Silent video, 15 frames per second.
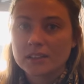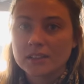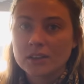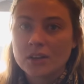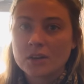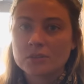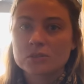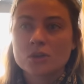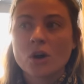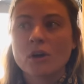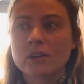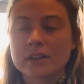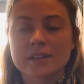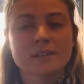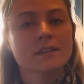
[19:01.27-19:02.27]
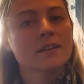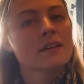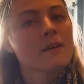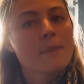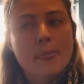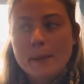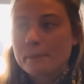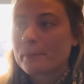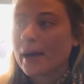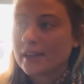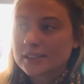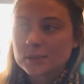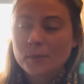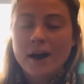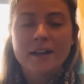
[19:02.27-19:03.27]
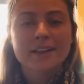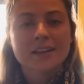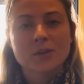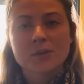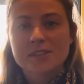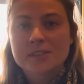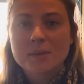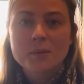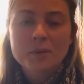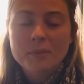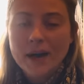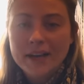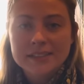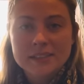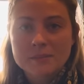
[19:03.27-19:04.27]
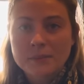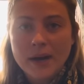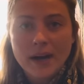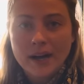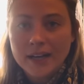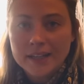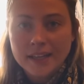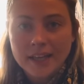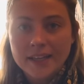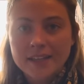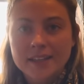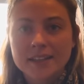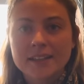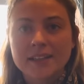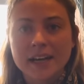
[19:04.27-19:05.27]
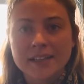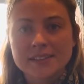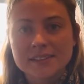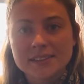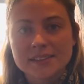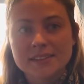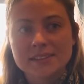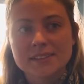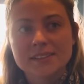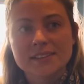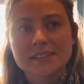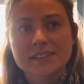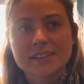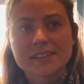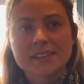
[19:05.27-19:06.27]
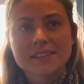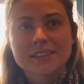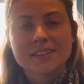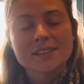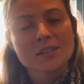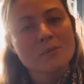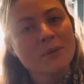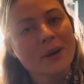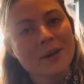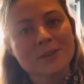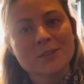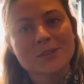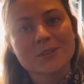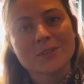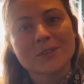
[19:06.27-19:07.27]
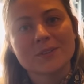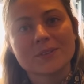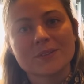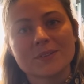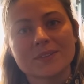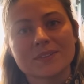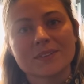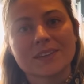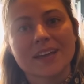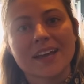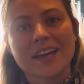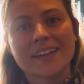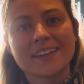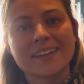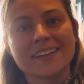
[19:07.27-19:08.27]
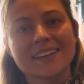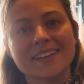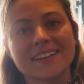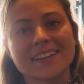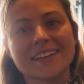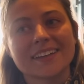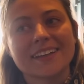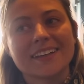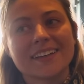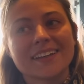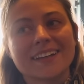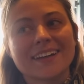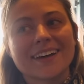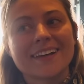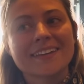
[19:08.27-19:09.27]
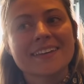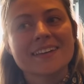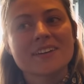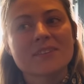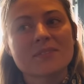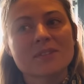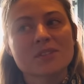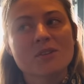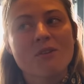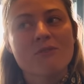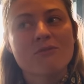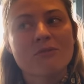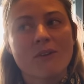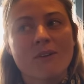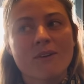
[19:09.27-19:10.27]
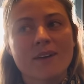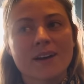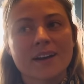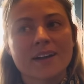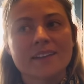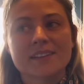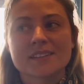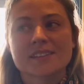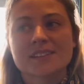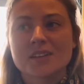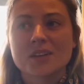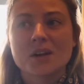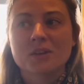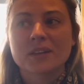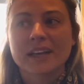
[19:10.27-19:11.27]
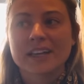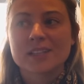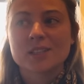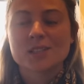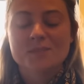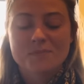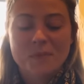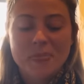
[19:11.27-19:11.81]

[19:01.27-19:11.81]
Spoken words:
you know, talking, smiling with someone passing by, like. That's a prayer too. And I think we're so far in this, you know, like it's